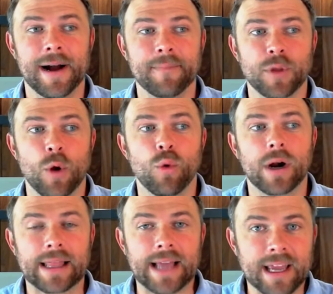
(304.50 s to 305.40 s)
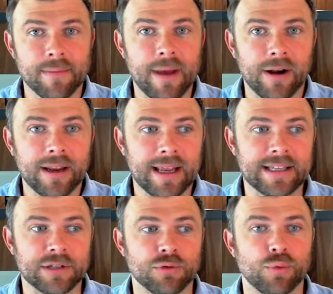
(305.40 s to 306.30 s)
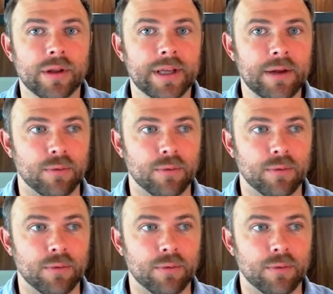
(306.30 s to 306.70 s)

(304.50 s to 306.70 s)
What I like about it is it's really